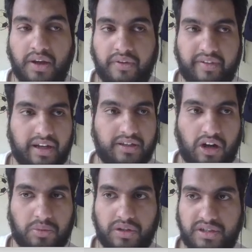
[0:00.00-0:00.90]
where the
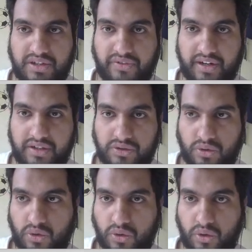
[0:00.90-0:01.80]
output is different.
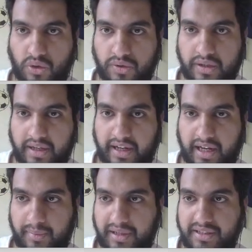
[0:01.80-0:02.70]
So A
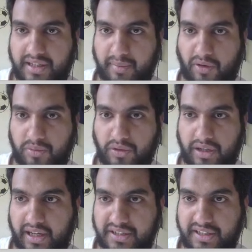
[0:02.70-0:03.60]
and B is same output, A
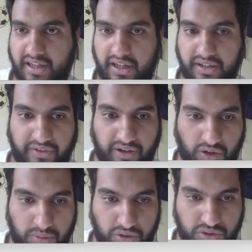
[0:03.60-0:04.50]
and C are different
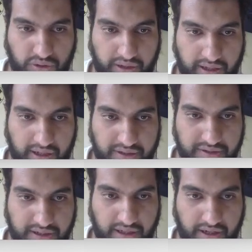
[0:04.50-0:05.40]
outputs, so A and
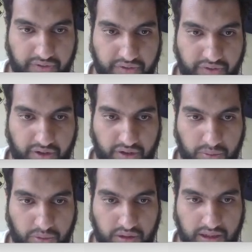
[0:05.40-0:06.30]
C have different
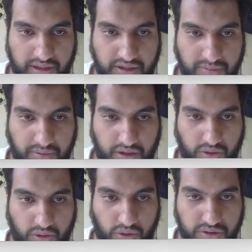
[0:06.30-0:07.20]
output. Let's just mark
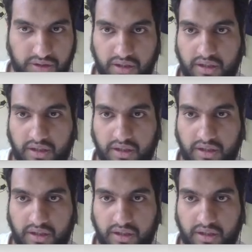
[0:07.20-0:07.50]
cross.